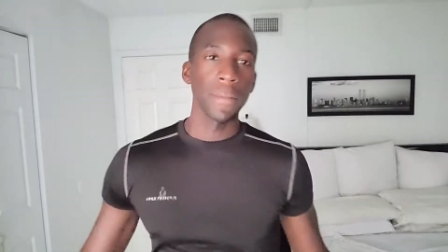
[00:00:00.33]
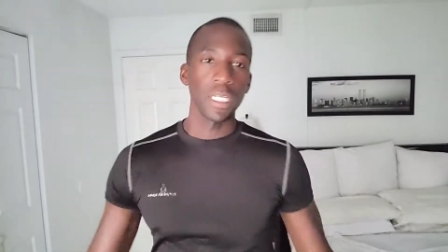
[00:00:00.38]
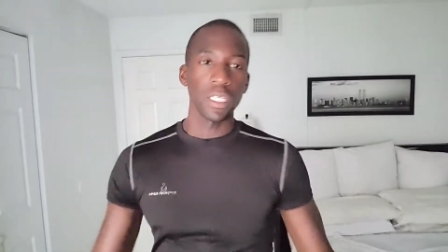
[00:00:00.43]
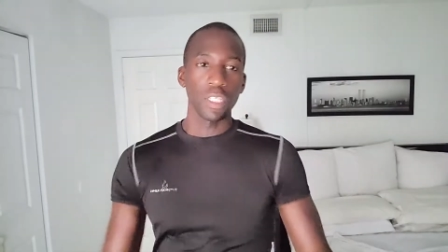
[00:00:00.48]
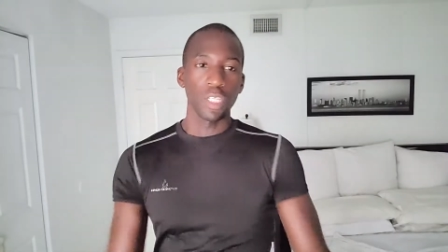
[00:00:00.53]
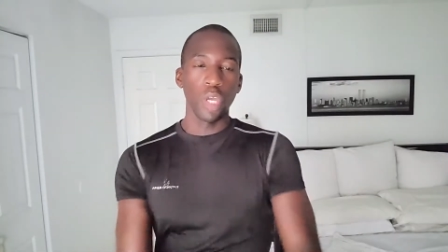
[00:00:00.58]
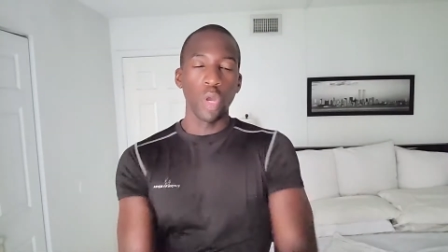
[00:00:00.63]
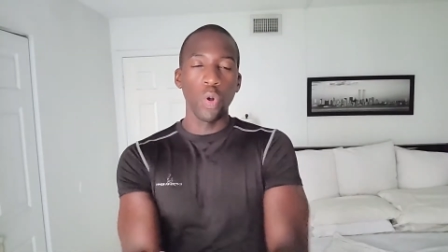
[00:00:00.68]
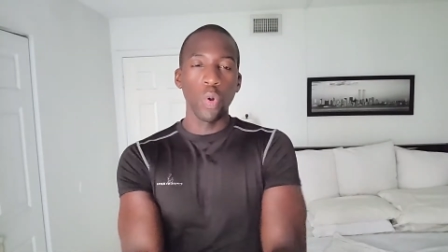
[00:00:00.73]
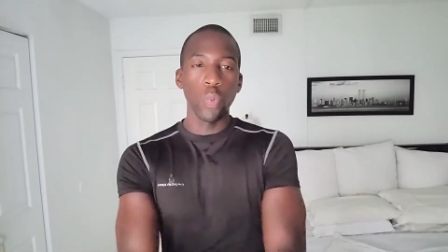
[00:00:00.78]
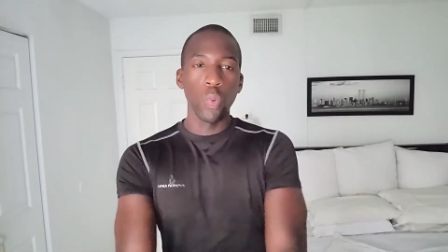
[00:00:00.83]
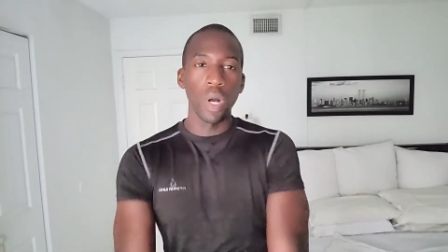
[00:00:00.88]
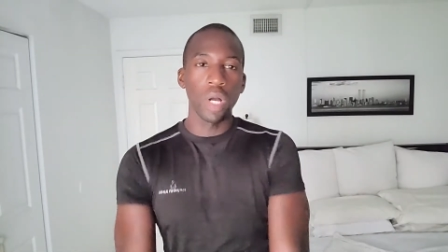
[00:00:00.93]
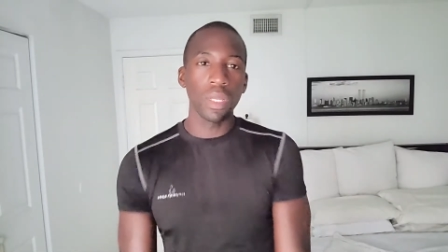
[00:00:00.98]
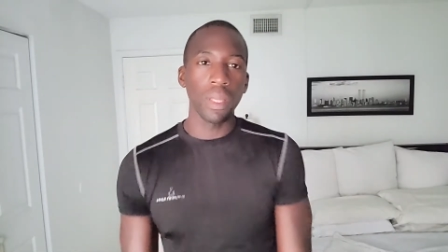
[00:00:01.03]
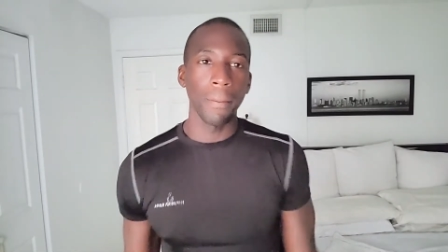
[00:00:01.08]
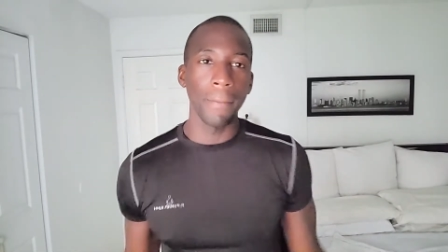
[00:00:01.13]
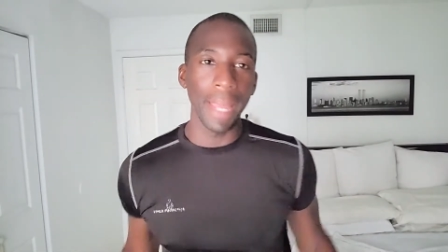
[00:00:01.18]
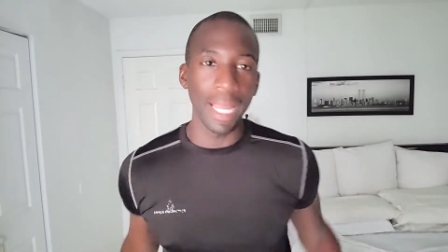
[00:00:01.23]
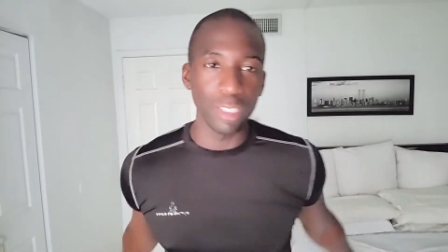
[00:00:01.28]
Yo,
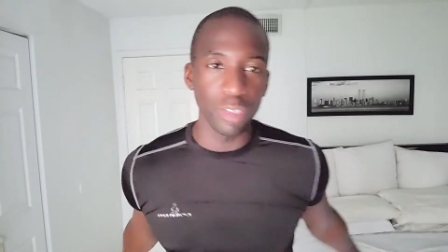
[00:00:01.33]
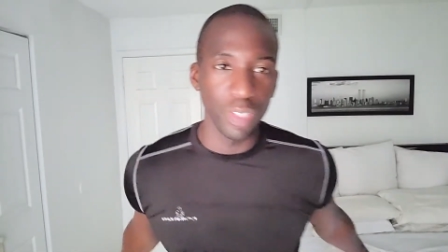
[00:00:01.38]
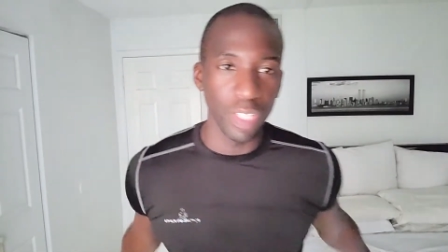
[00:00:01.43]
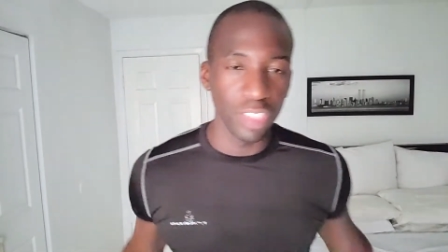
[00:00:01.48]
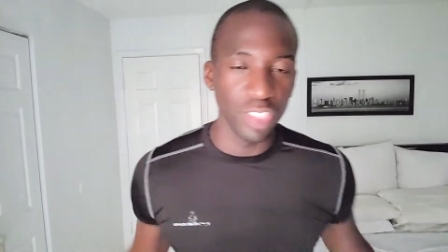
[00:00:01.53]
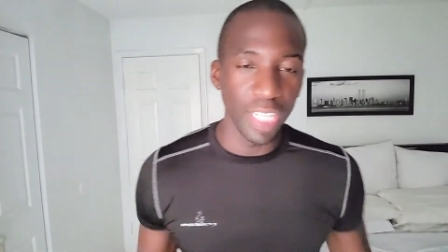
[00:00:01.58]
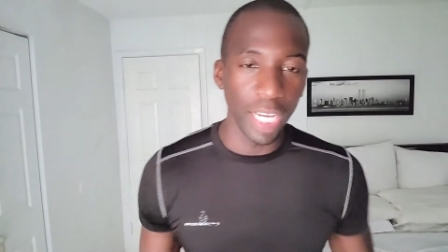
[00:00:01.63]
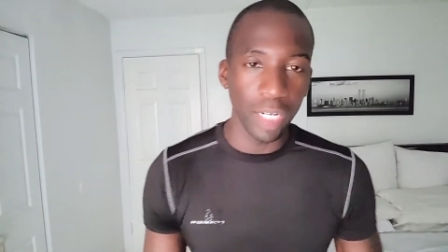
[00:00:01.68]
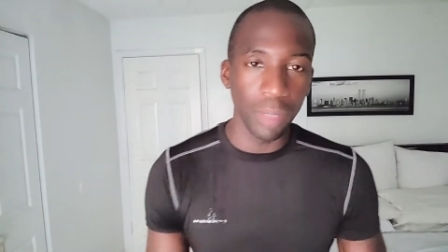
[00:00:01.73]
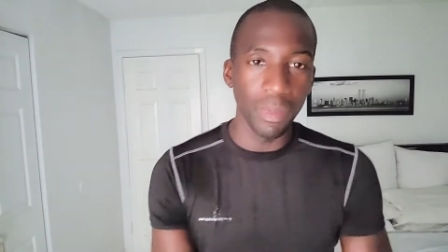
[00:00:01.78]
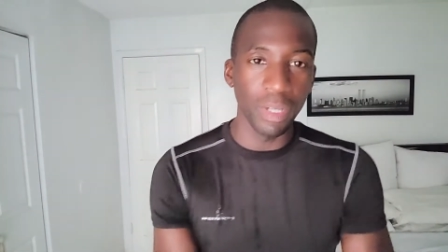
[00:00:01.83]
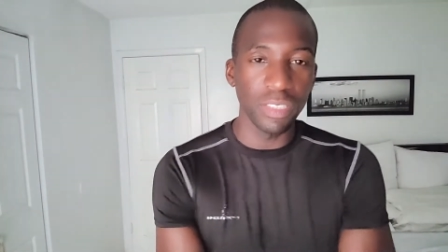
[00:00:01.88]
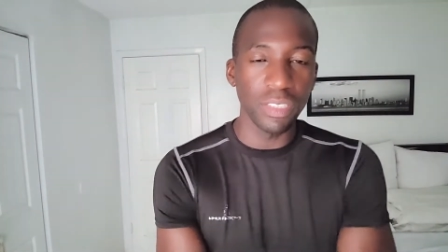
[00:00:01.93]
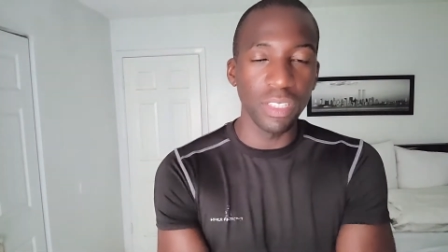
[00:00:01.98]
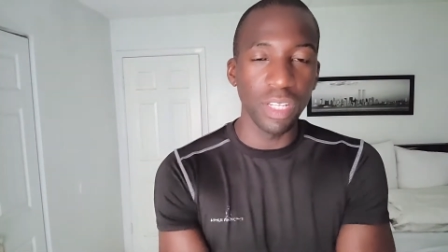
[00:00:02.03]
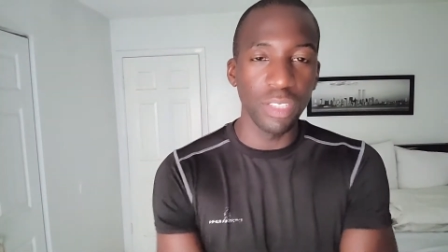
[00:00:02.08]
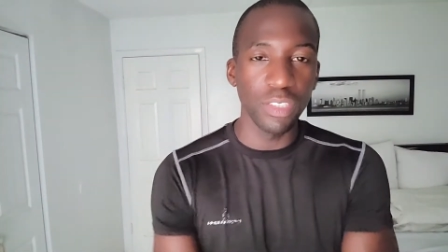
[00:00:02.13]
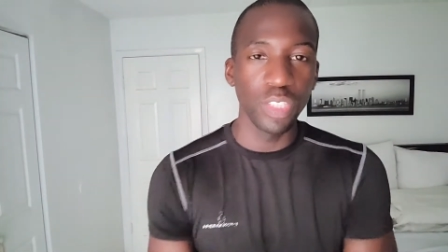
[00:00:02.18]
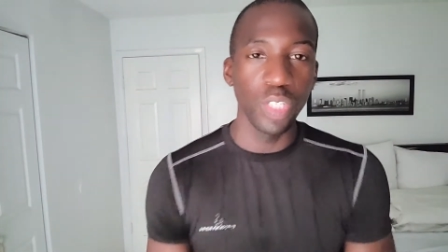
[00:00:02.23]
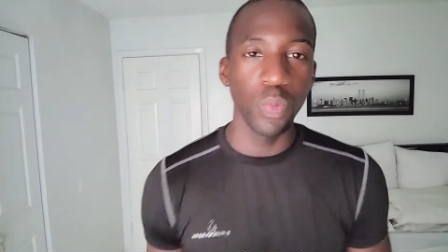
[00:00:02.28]
welcome back to the channel. Much
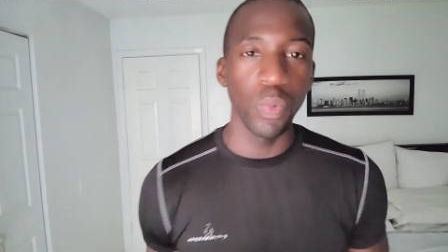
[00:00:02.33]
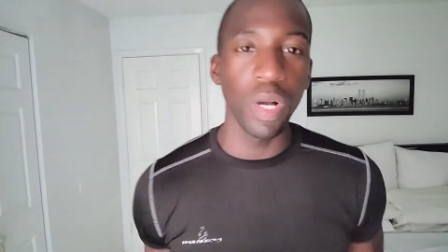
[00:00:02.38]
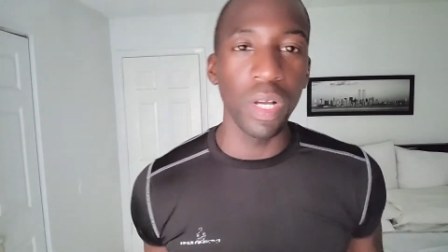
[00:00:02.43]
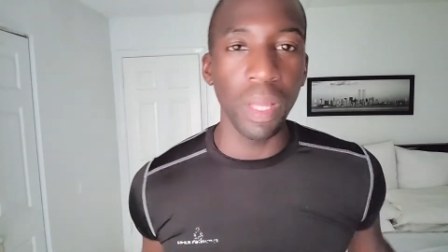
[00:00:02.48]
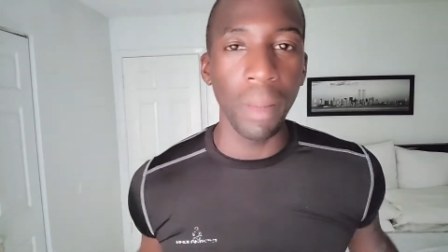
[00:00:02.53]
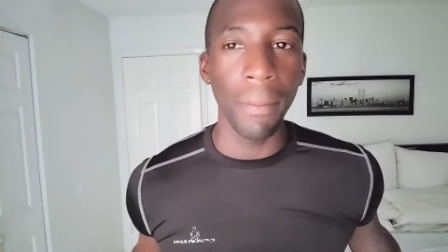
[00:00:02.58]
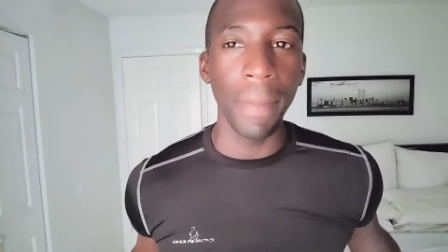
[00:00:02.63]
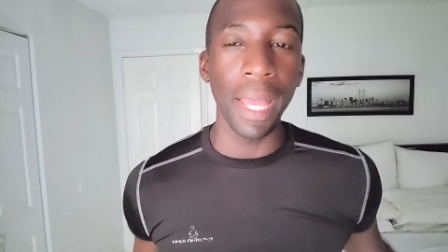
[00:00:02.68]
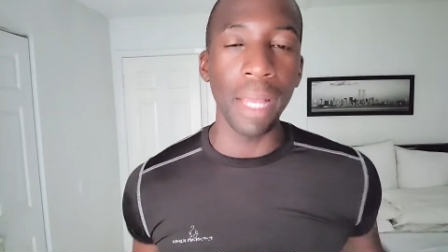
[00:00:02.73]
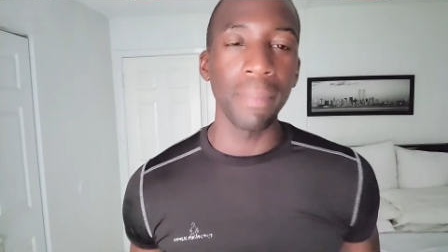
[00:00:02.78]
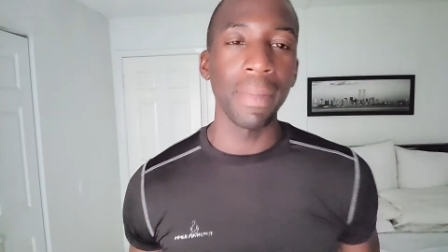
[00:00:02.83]
love to you. Welcome back.